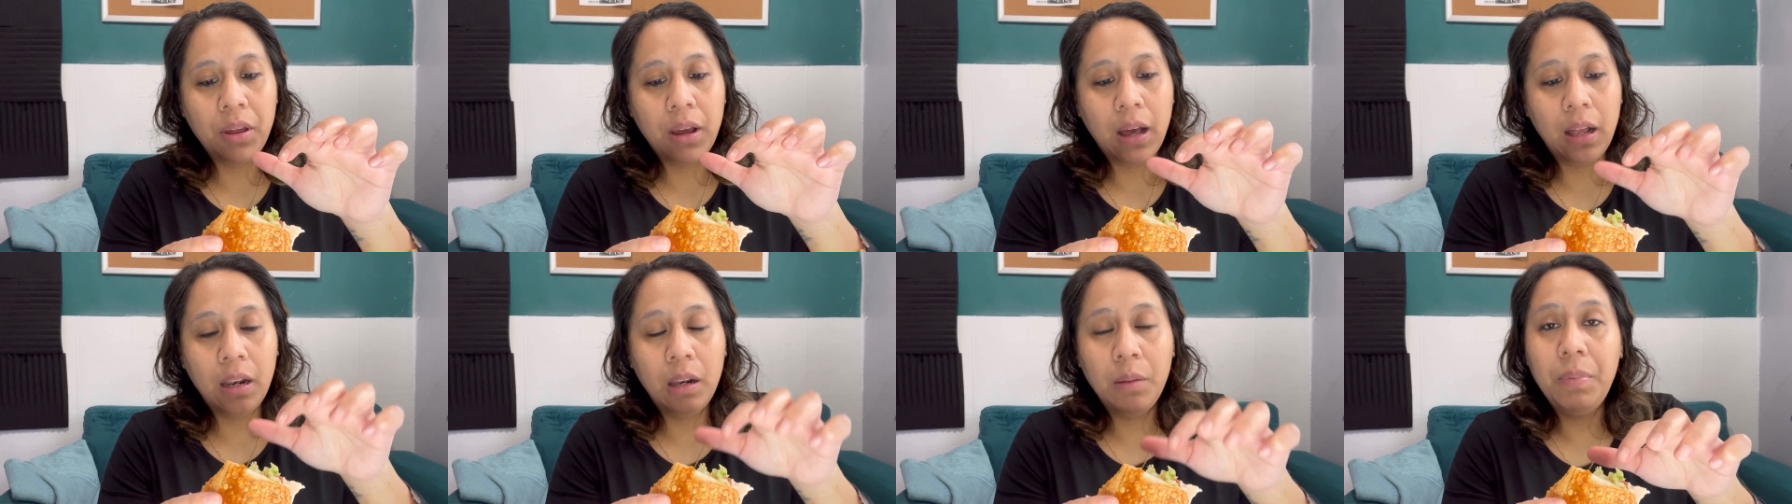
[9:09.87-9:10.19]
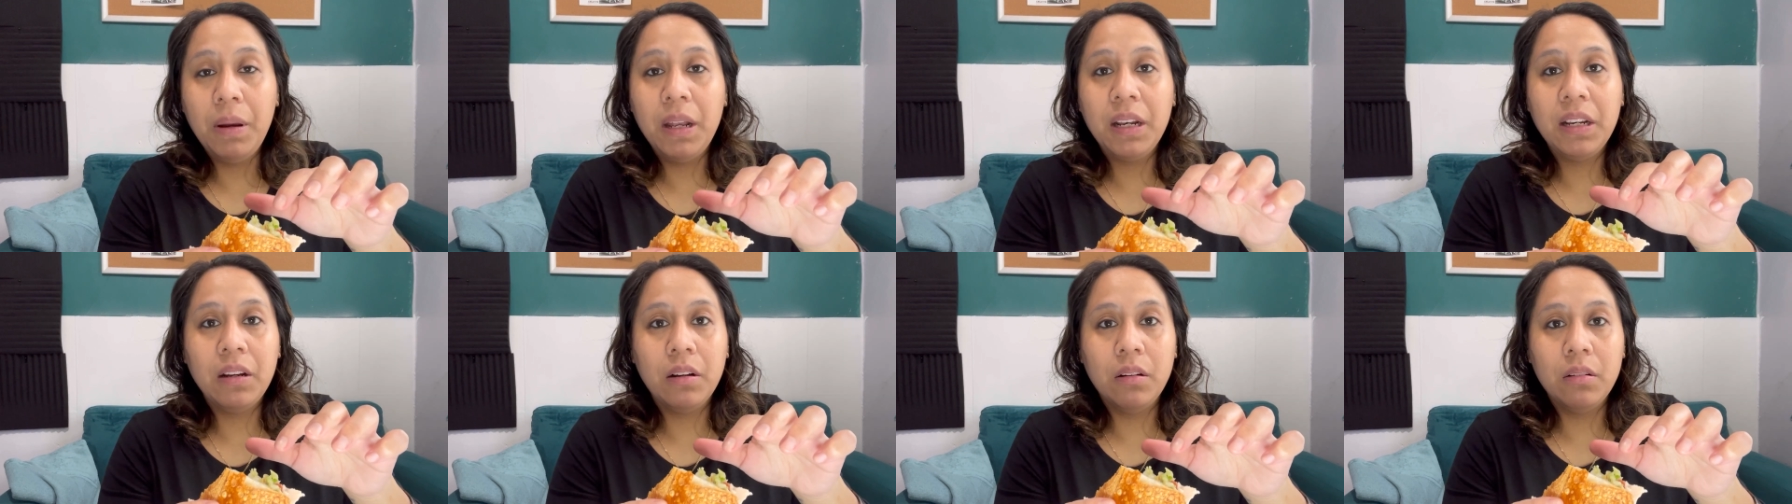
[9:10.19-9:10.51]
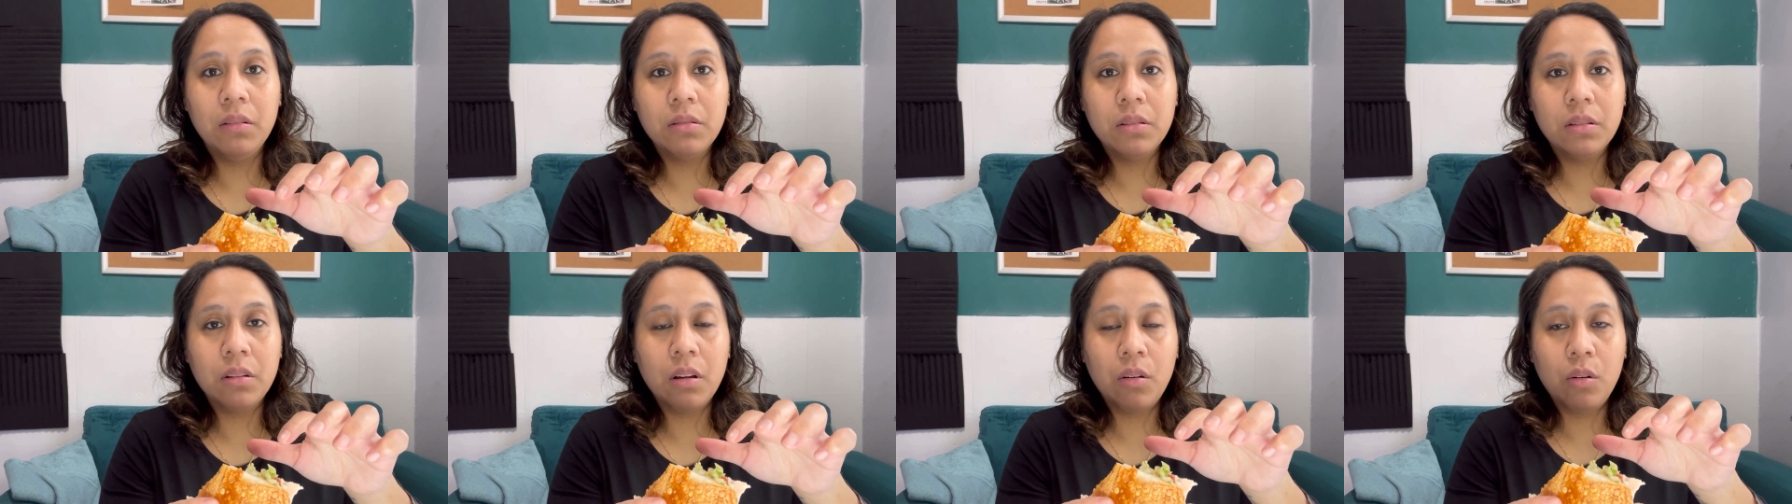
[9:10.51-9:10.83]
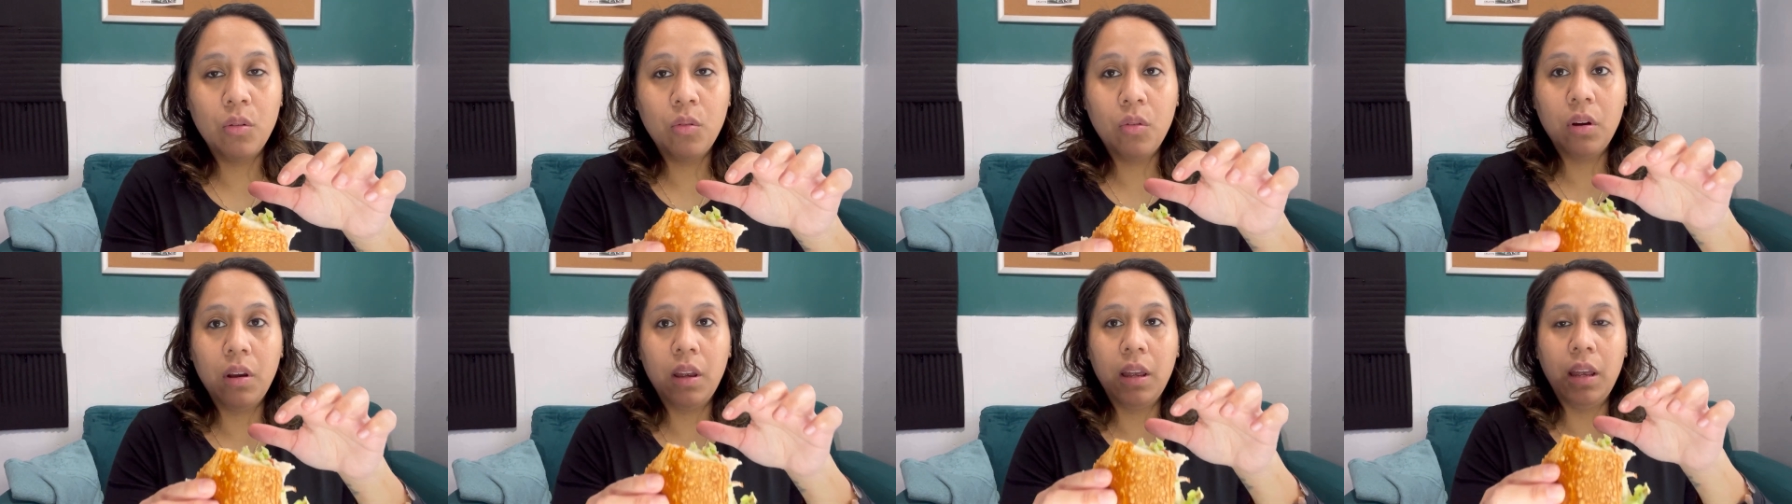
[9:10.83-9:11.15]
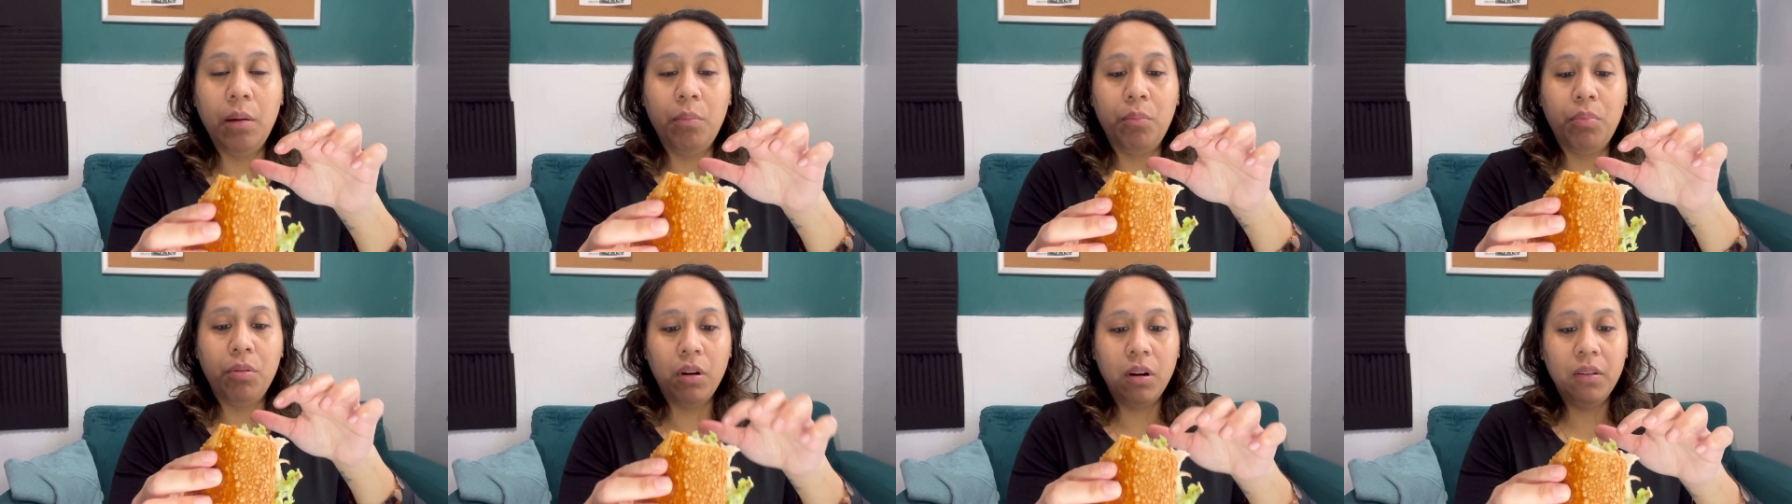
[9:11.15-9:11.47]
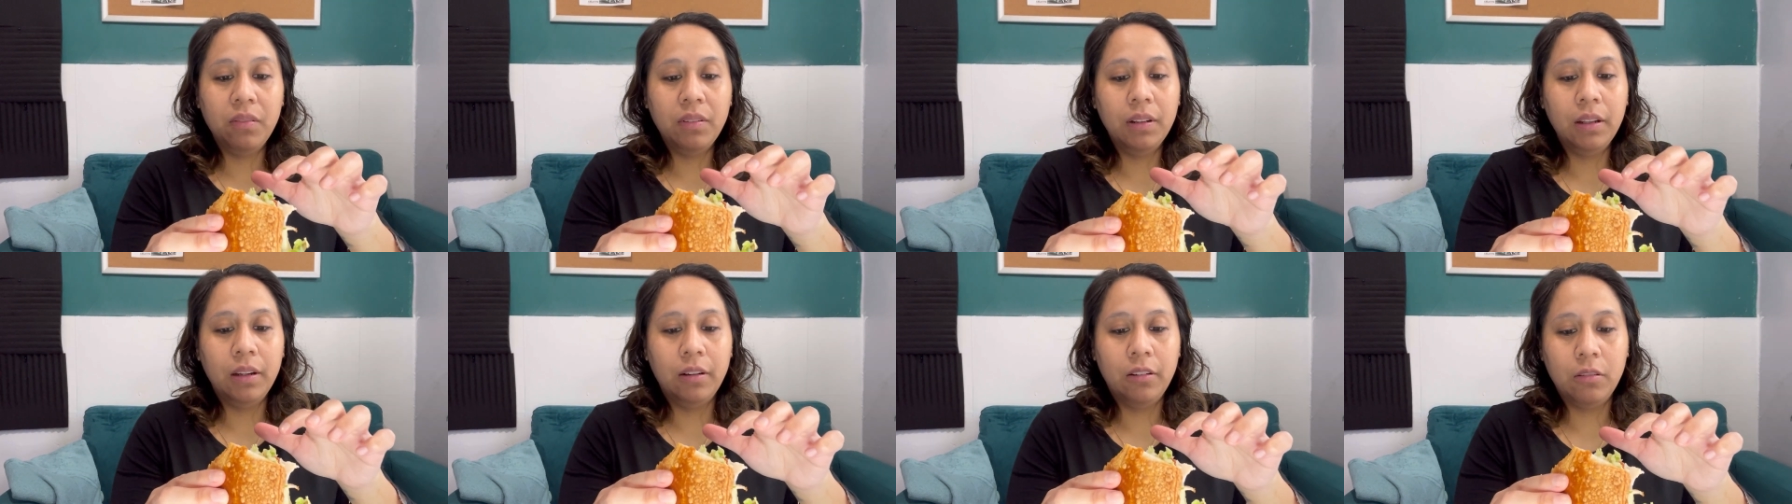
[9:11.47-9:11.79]
jalapenos and
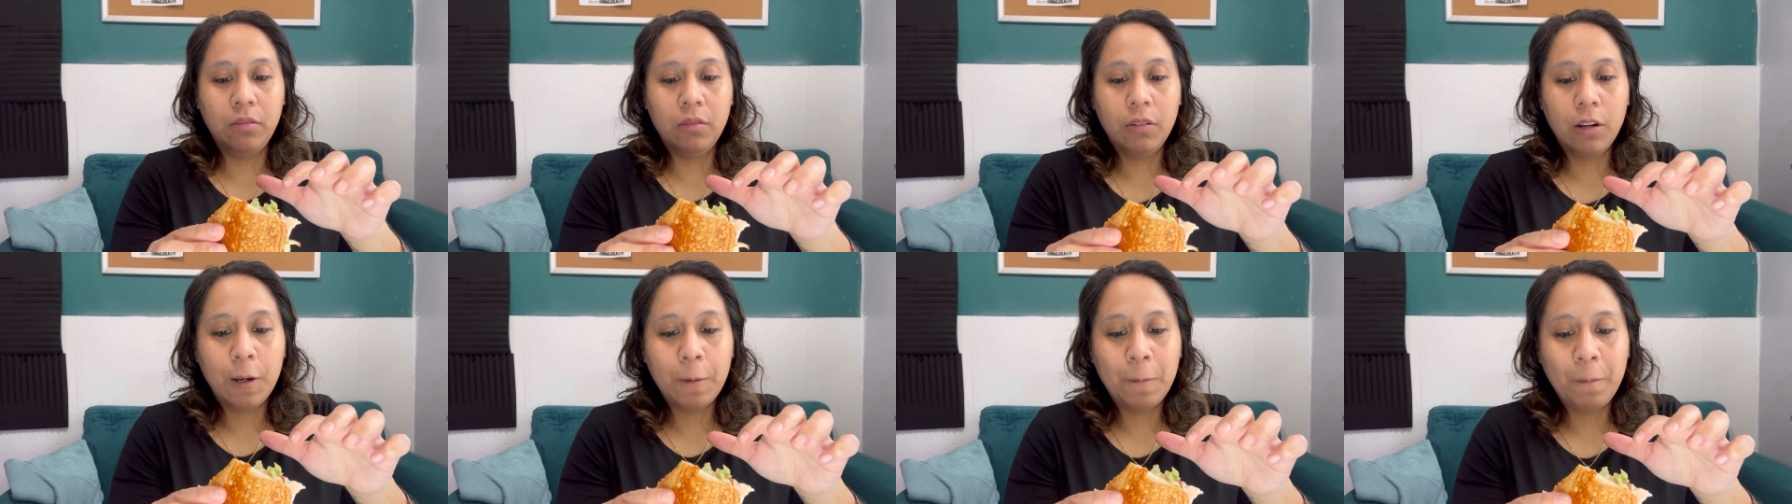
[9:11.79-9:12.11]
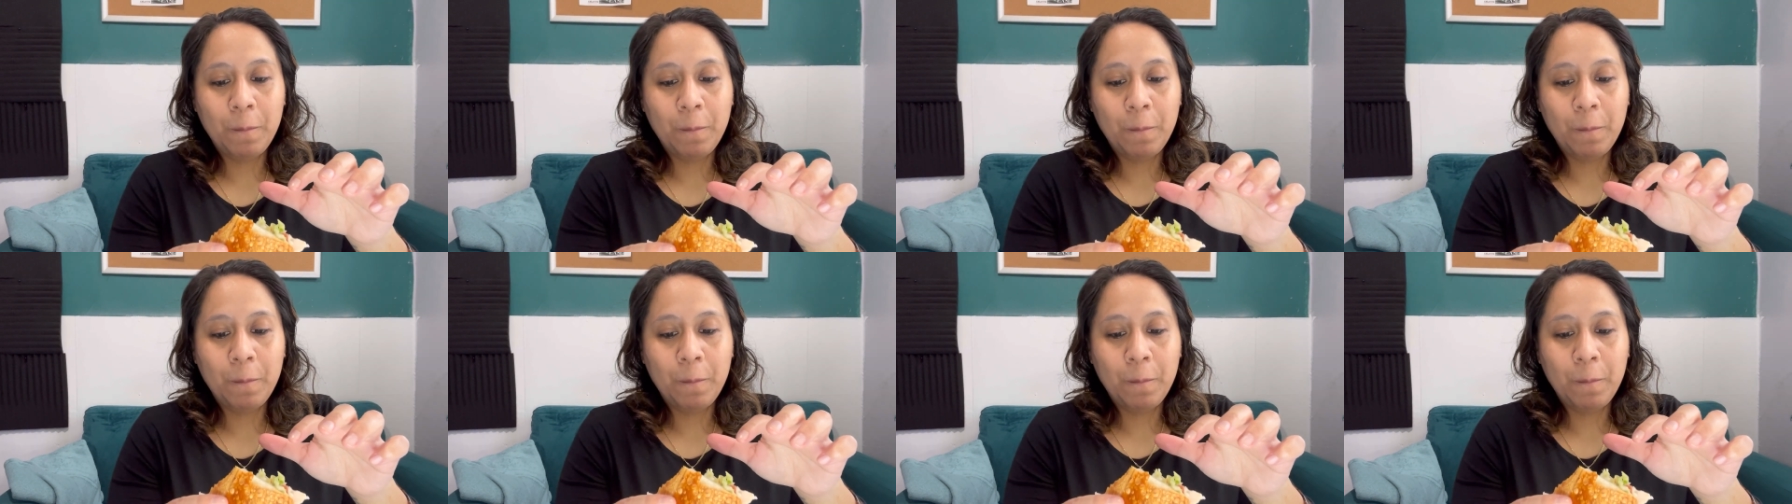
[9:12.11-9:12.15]
provolone,